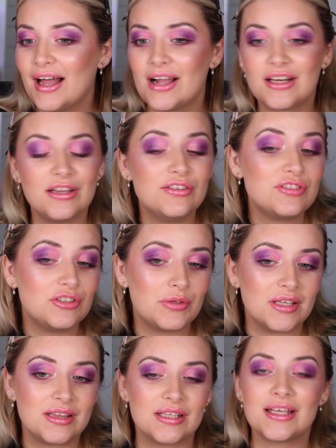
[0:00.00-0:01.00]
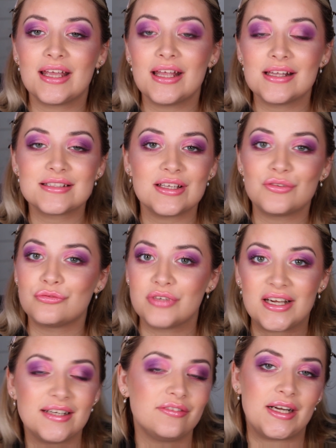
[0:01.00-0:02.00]
I'd love to know what you think. It is a
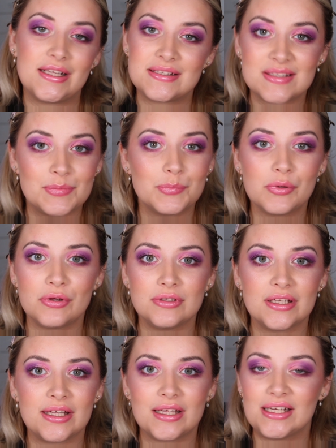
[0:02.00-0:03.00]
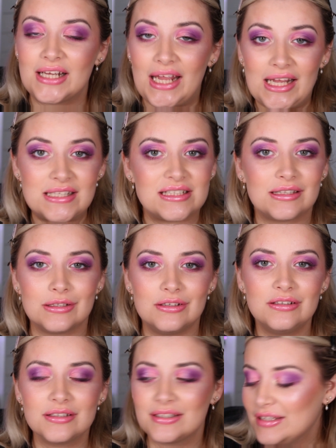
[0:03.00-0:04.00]
really, really simple and easy
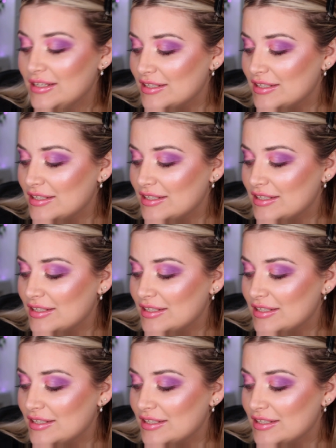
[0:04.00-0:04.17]
look.